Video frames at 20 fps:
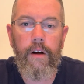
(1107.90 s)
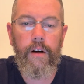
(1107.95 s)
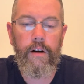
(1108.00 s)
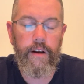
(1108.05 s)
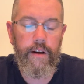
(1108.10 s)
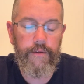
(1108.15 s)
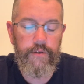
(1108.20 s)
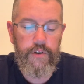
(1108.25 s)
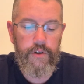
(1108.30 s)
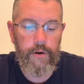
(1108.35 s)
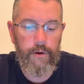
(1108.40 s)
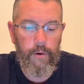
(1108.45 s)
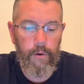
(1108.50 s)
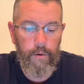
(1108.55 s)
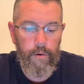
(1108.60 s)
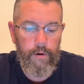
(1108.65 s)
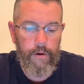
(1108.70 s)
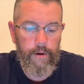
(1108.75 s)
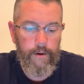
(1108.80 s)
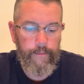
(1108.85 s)
give us a
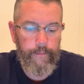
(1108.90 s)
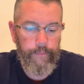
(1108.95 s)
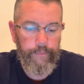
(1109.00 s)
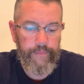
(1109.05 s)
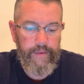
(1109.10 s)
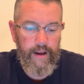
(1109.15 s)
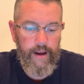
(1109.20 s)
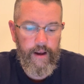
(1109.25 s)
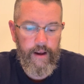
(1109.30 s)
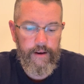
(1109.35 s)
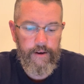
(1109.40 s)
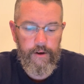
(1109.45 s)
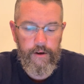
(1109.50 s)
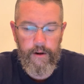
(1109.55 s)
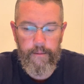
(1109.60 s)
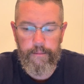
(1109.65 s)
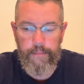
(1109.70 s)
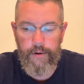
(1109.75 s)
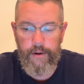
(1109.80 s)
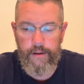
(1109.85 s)
cooler, and you
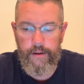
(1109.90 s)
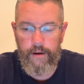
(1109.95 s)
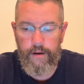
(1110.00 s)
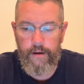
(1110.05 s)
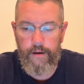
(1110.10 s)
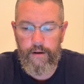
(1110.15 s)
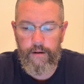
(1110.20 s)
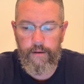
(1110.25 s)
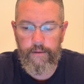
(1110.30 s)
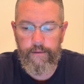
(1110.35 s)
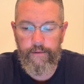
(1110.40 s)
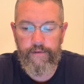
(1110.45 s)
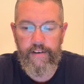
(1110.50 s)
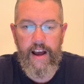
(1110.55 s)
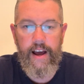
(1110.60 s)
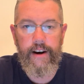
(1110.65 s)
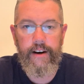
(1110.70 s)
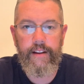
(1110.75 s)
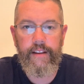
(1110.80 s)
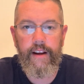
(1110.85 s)
can put the
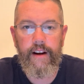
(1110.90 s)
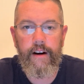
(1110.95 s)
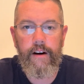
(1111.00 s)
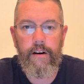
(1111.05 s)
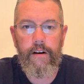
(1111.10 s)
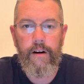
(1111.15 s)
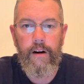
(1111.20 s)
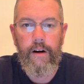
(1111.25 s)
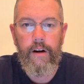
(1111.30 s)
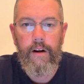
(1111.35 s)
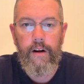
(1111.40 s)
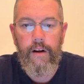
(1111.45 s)
fat in there,